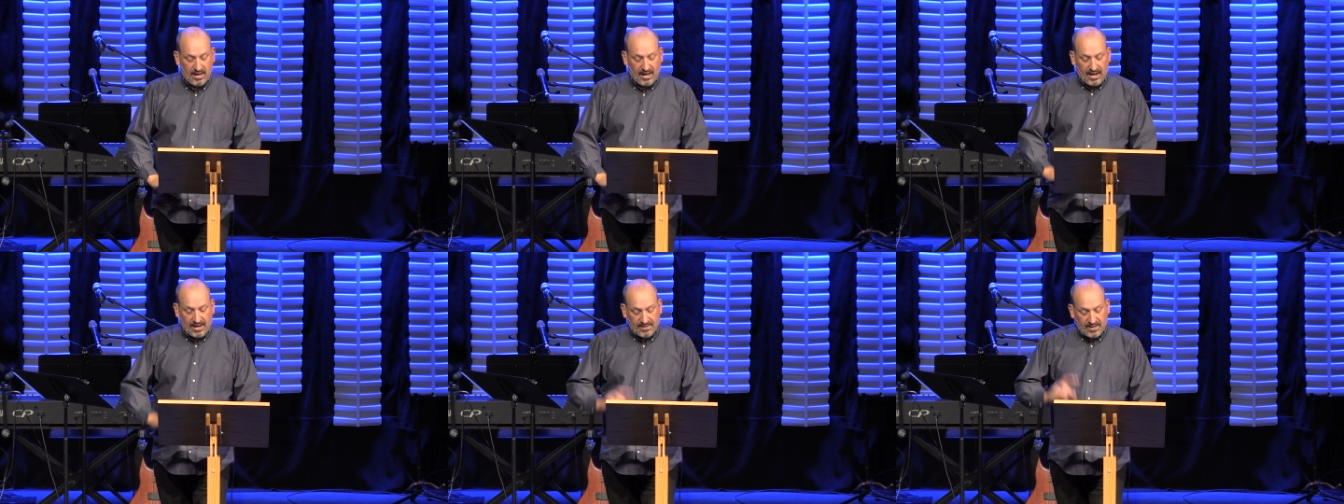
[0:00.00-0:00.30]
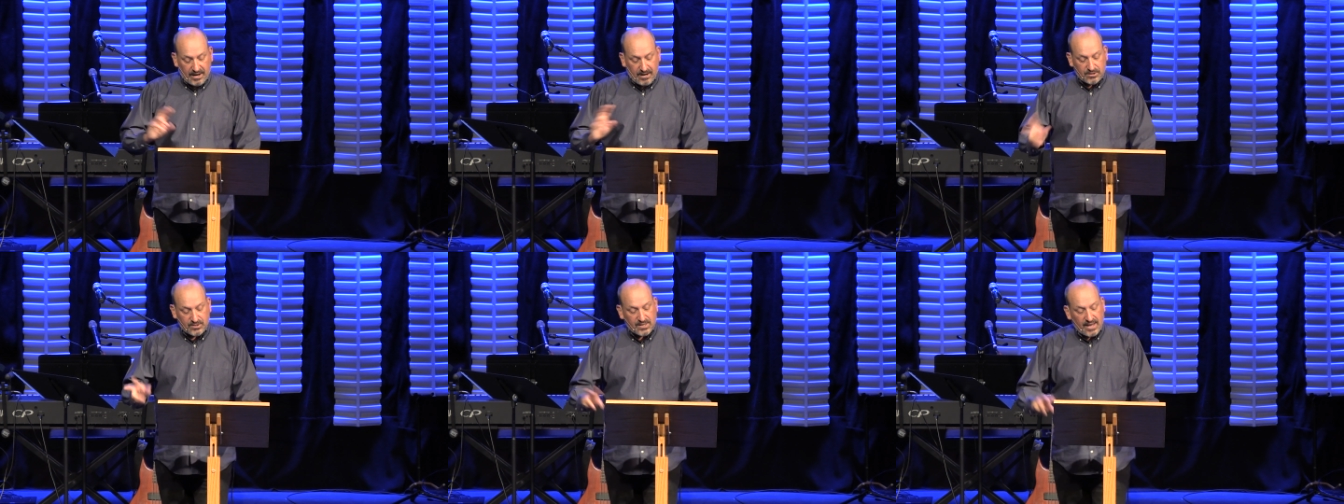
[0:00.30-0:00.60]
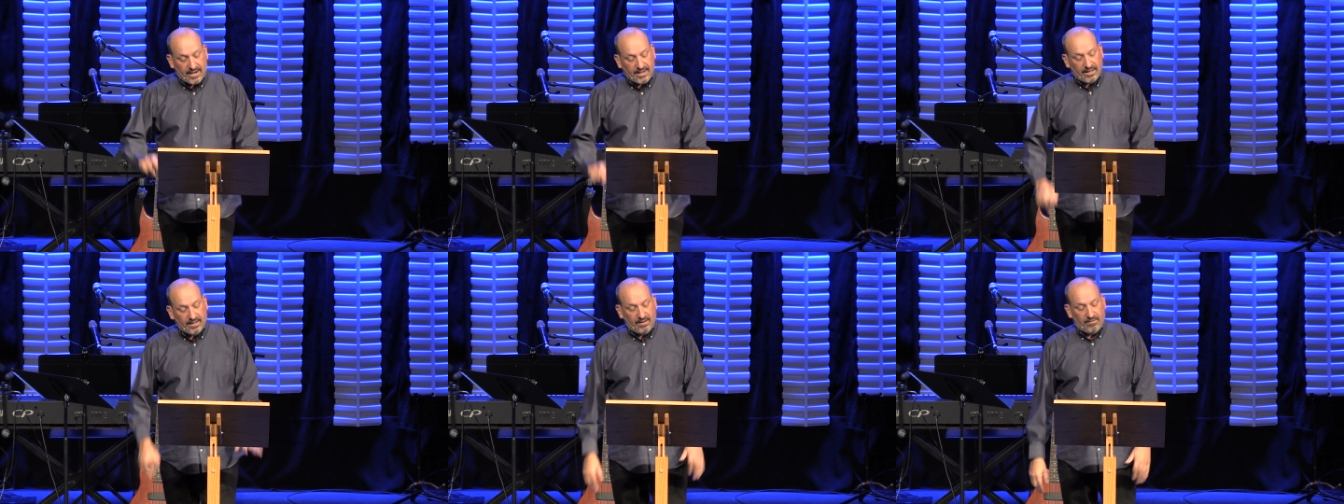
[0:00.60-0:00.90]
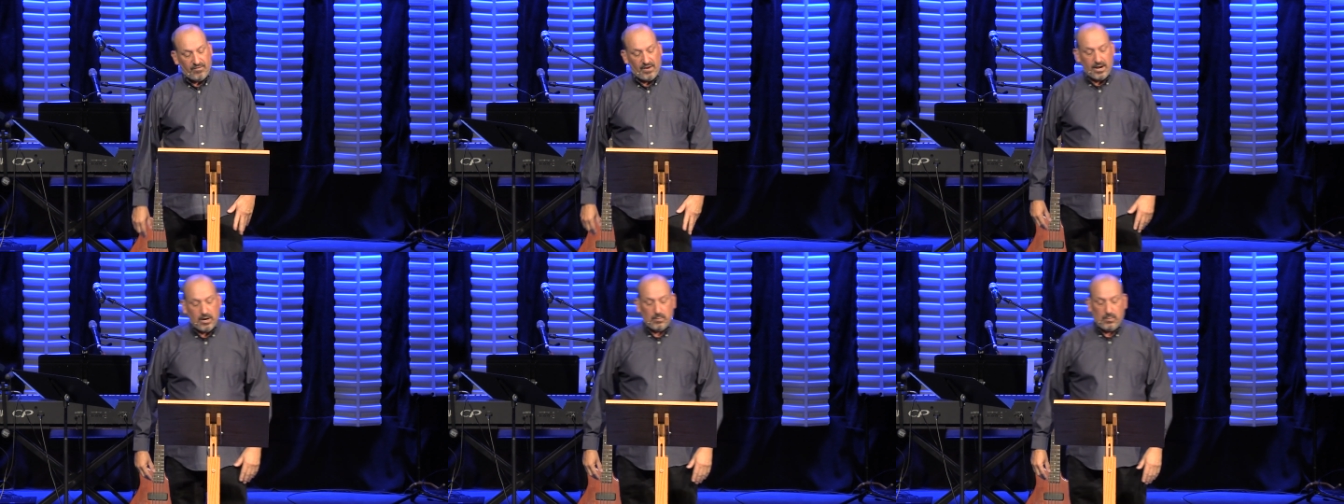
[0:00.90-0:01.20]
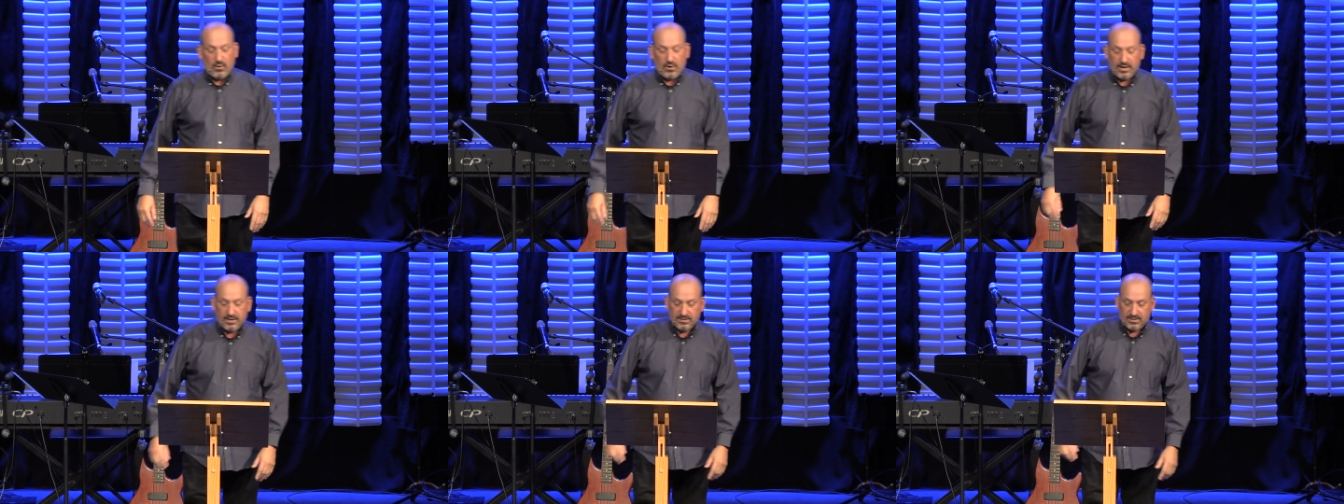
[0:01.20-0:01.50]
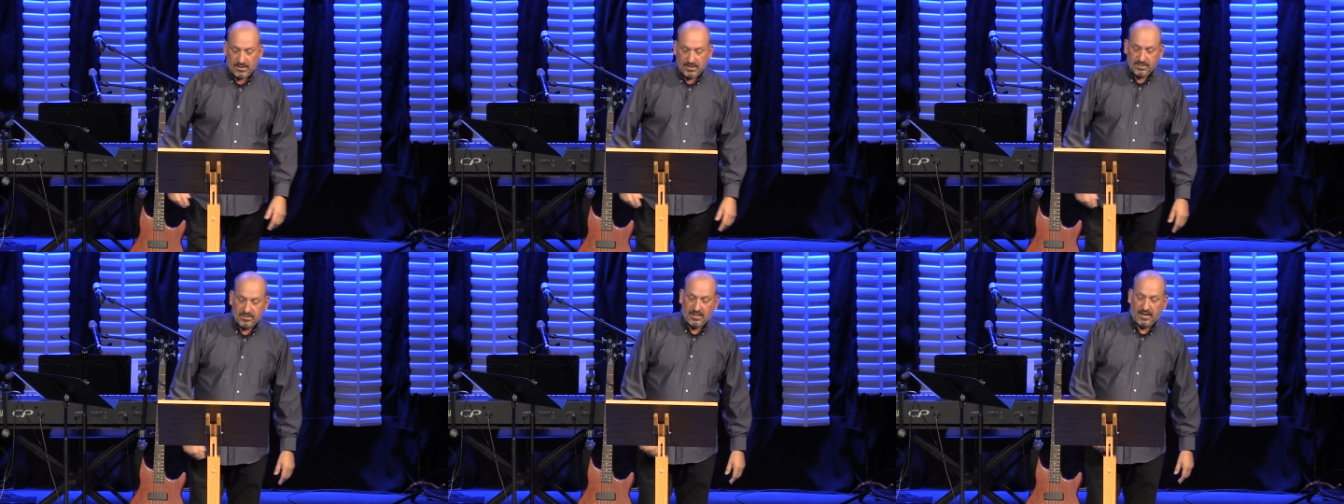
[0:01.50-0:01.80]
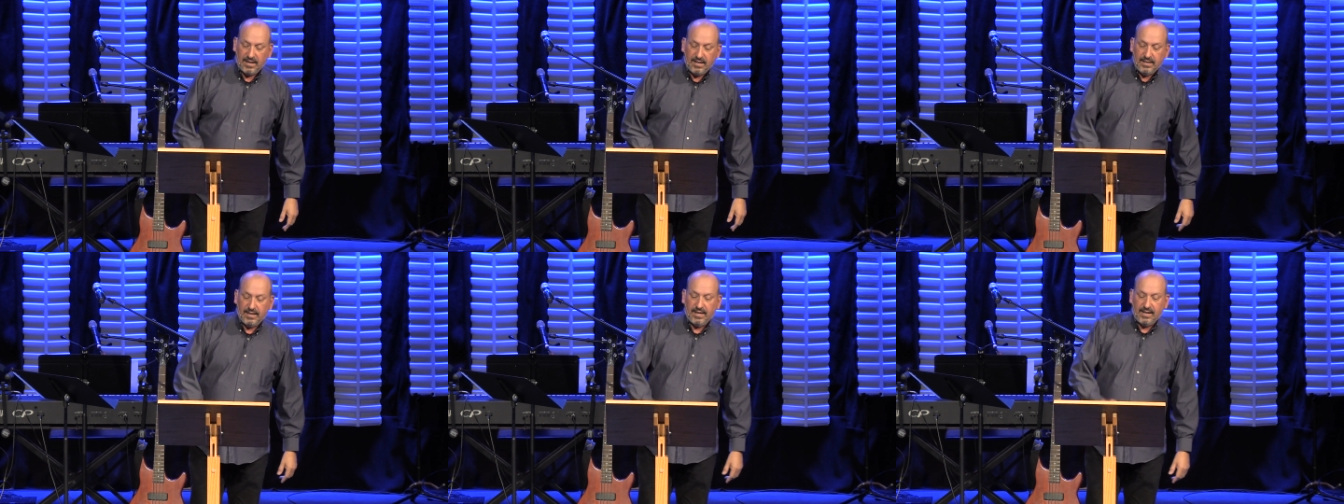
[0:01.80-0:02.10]
And then our second and final point is this
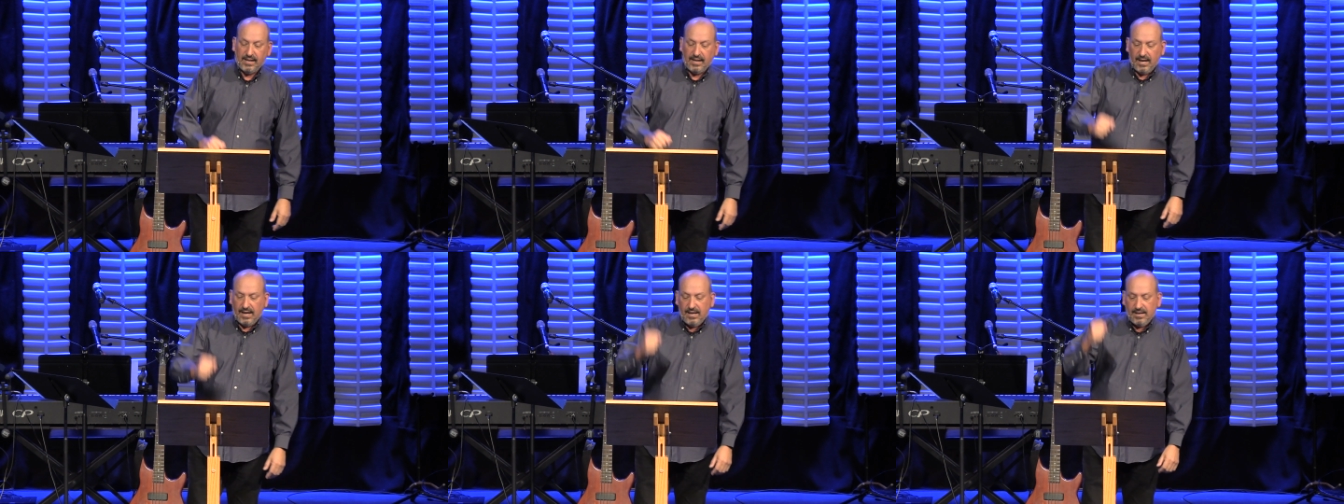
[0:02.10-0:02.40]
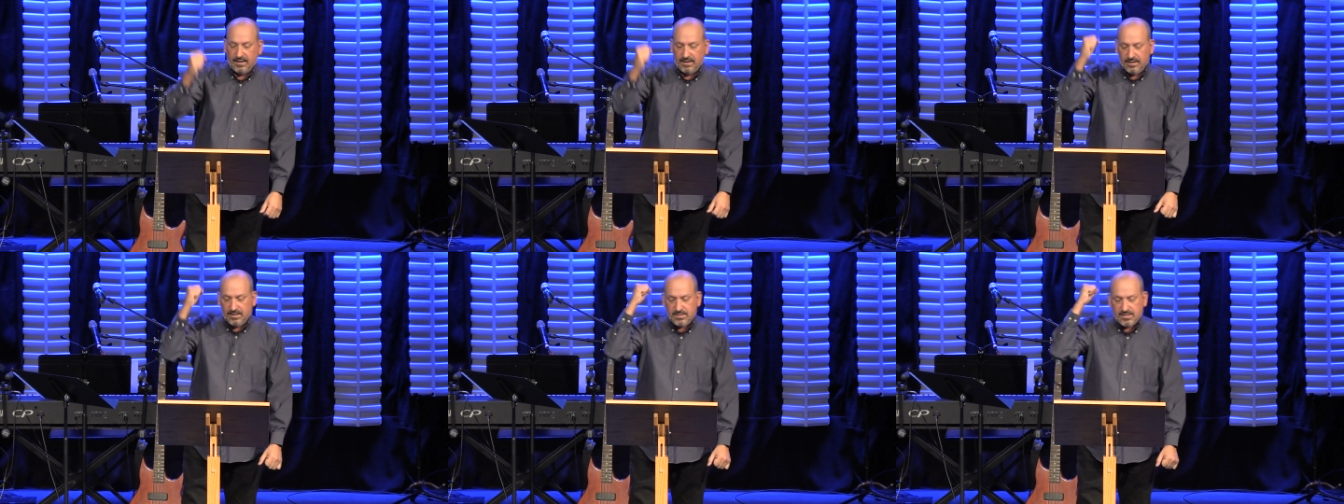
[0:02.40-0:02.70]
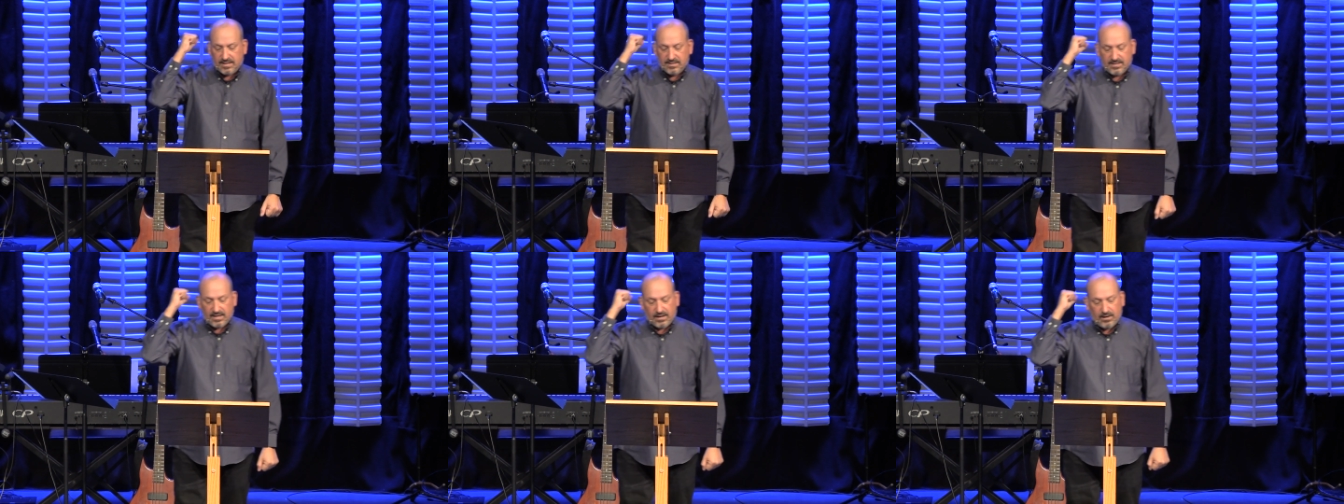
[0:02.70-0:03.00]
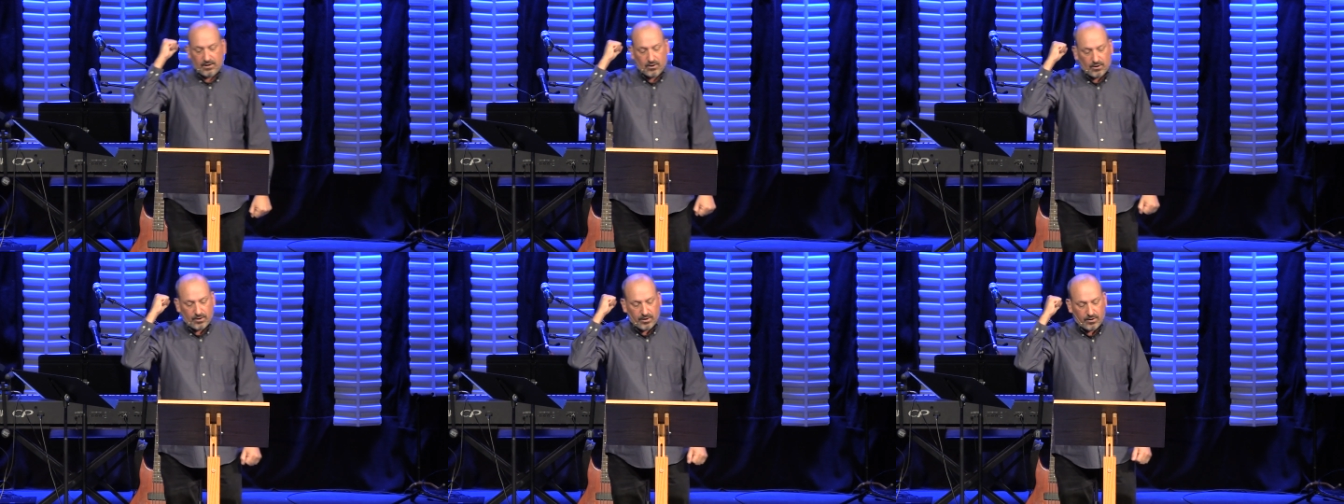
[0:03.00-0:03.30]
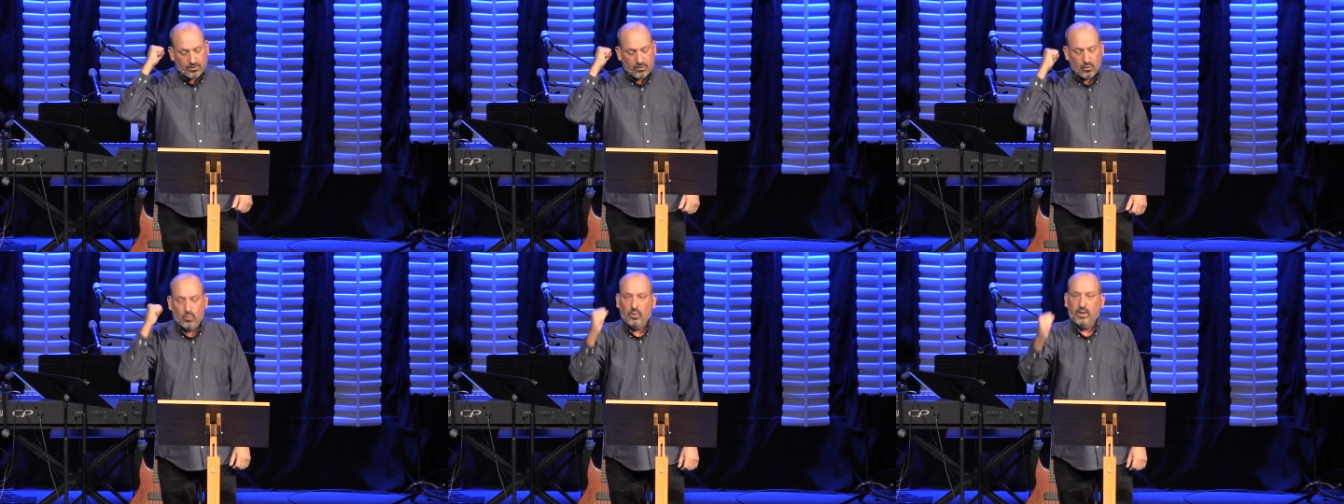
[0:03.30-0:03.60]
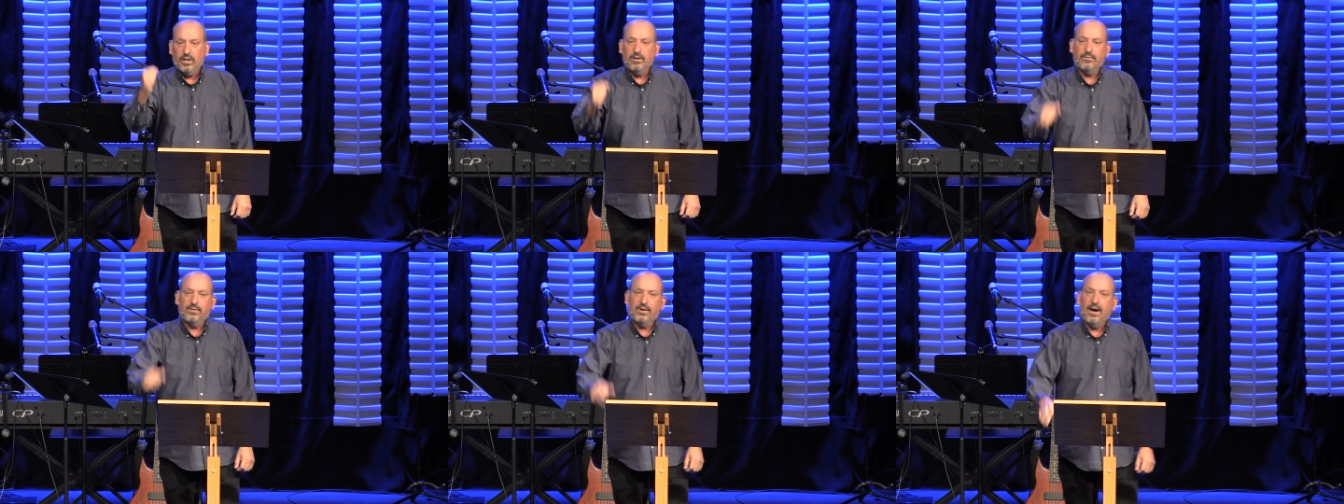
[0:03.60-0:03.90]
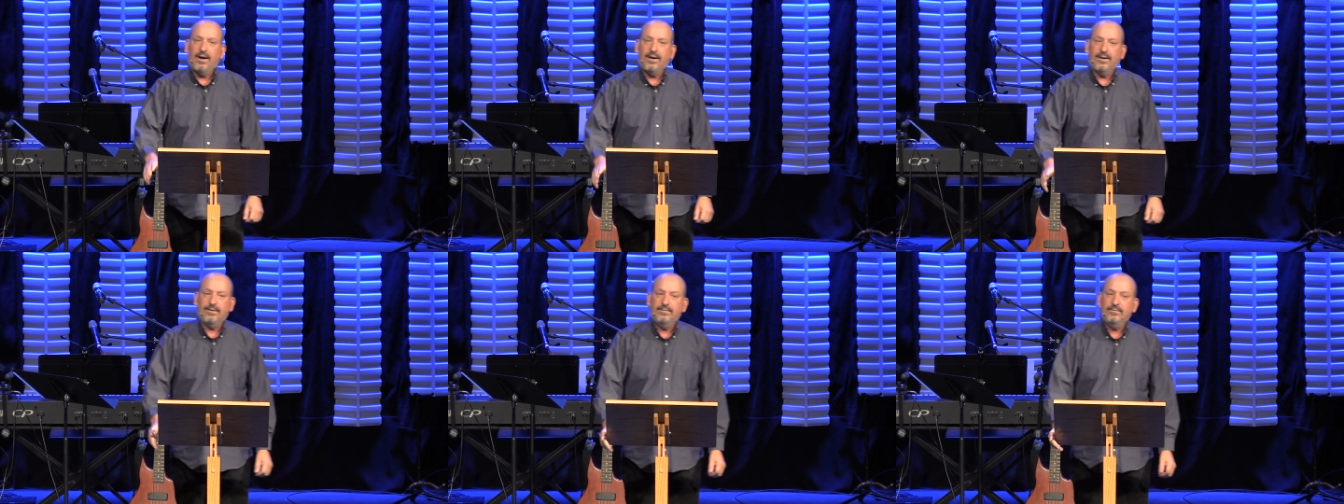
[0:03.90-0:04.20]
healing is, I said earlier, the will of
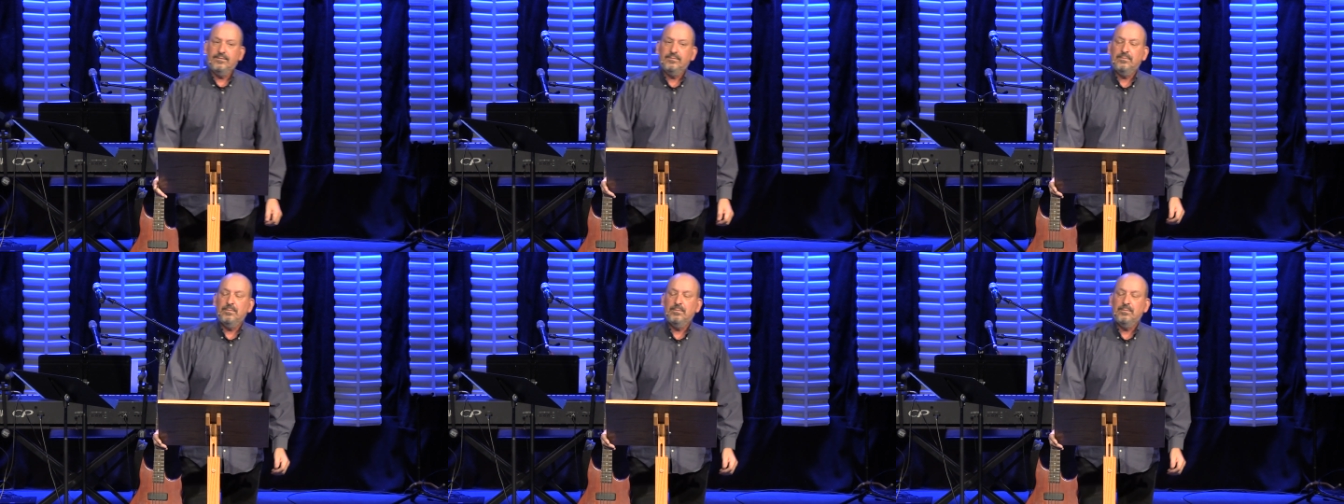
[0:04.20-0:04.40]
God.